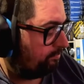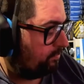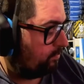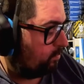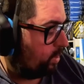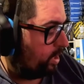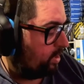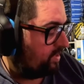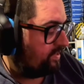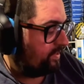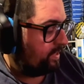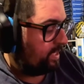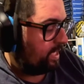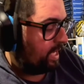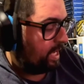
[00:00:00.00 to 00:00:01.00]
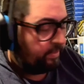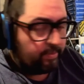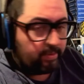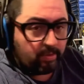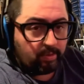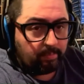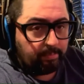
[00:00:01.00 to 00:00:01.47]
Whereas the
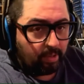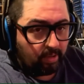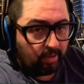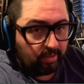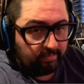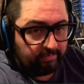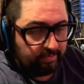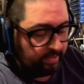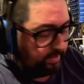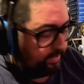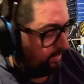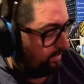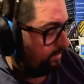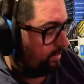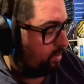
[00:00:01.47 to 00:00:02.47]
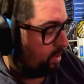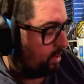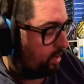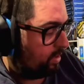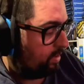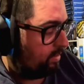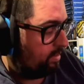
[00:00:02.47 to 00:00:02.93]
other part of this
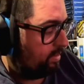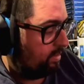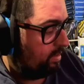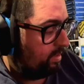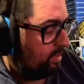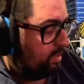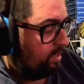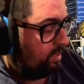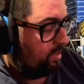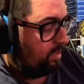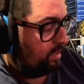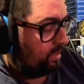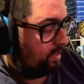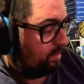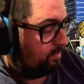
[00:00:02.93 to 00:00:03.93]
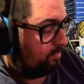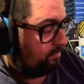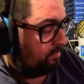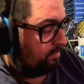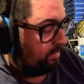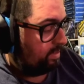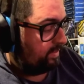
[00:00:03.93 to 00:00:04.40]
card
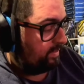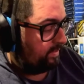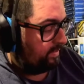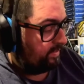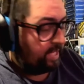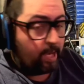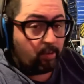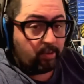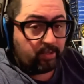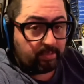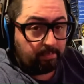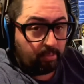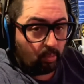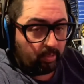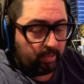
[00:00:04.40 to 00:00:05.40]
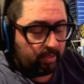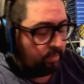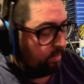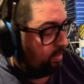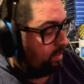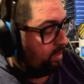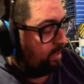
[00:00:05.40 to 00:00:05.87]
is air support,
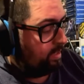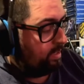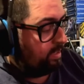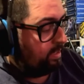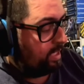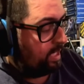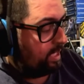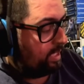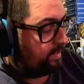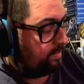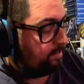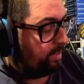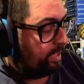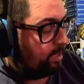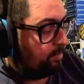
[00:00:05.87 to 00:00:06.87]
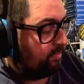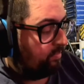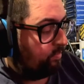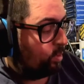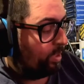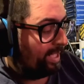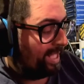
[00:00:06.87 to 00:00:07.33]
and it's play
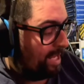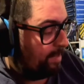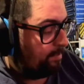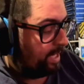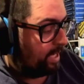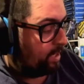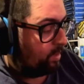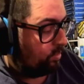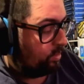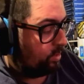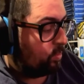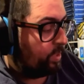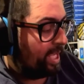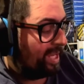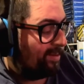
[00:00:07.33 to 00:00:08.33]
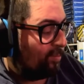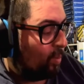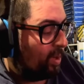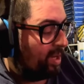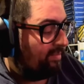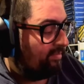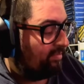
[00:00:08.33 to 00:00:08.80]
before land battle. You gain
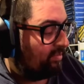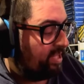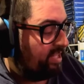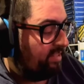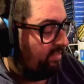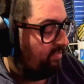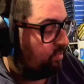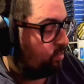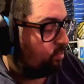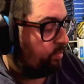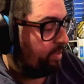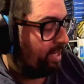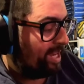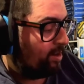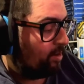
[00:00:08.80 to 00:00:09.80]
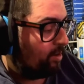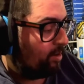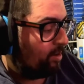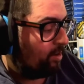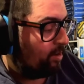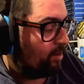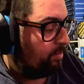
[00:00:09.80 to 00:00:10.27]
one free forward air
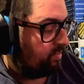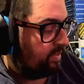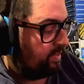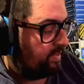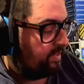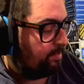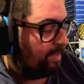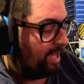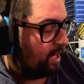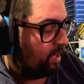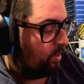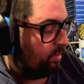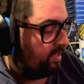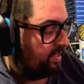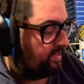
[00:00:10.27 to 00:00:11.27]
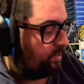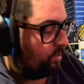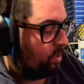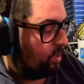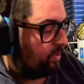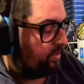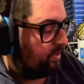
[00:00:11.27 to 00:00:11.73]
observer in this battle as
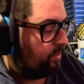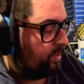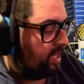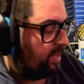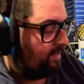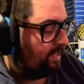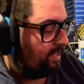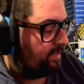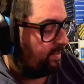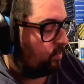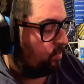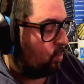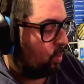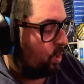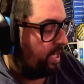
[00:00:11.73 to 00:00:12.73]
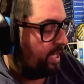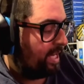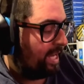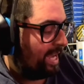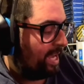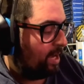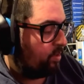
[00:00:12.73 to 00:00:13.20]
long as you have at least one
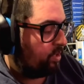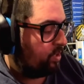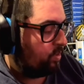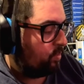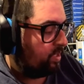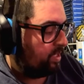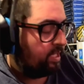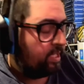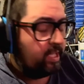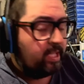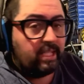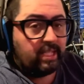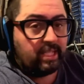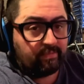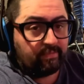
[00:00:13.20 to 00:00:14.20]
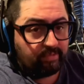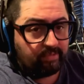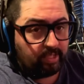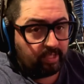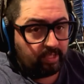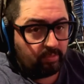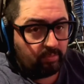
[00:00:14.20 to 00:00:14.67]
air unit in front
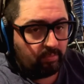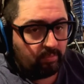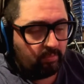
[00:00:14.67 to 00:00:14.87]
of you.